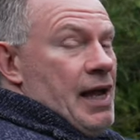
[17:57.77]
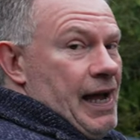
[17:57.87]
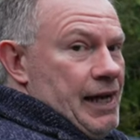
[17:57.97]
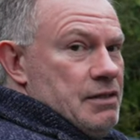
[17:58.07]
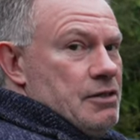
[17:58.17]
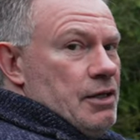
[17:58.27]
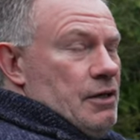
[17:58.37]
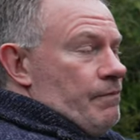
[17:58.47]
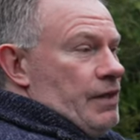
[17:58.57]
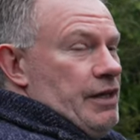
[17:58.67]
and
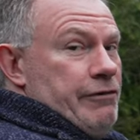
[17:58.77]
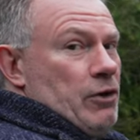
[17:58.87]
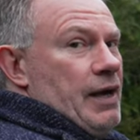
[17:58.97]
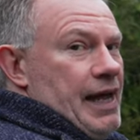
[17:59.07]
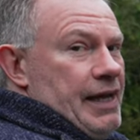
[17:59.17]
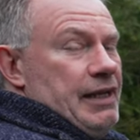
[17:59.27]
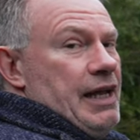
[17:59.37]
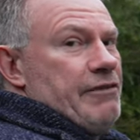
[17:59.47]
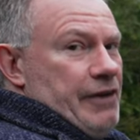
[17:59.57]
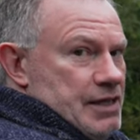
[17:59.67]
the 488 and
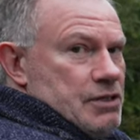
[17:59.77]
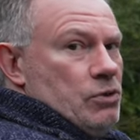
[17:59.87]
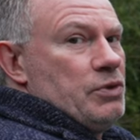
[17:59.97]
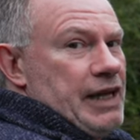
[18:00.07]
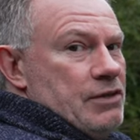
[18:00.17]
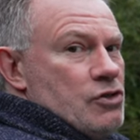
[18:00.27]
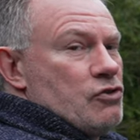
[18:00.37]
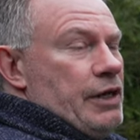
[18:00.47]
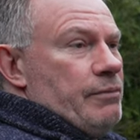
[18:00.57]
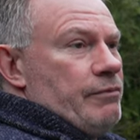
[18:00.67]
the F8s
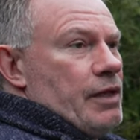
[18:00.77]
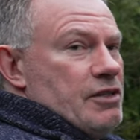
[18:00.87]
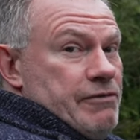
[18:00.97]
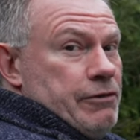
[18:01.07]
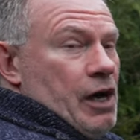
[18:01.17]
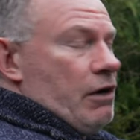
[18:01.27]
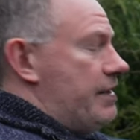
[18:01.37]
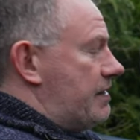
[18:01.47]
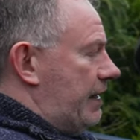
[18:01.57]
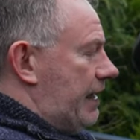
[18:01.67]
downstream
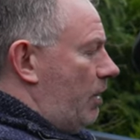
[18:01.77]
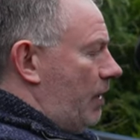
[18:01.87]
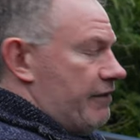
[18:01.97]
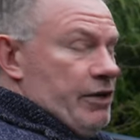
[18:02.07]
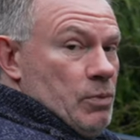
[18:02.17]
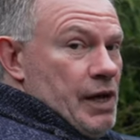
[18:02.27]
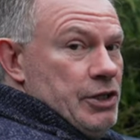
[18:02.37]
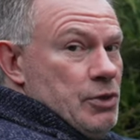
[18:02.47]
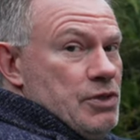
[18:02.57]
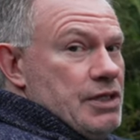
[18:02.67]
Ferraris, they now have it where
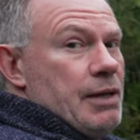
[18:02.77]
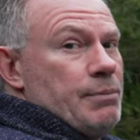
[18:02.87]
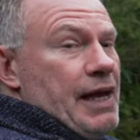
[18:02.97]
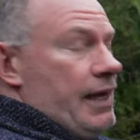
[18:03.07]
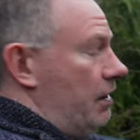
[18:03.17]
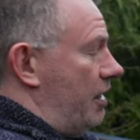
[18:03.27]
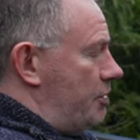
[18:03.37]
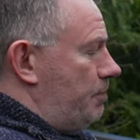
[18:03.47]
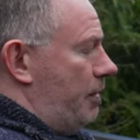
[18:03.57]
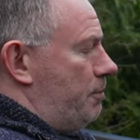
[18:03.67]
you dip the
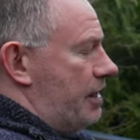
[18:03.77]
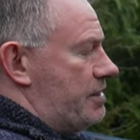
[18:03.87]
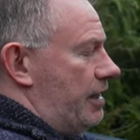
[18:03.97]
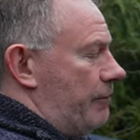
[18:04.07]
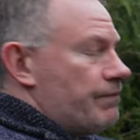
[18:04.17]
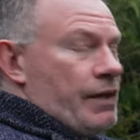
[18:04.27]
headlights by pressing.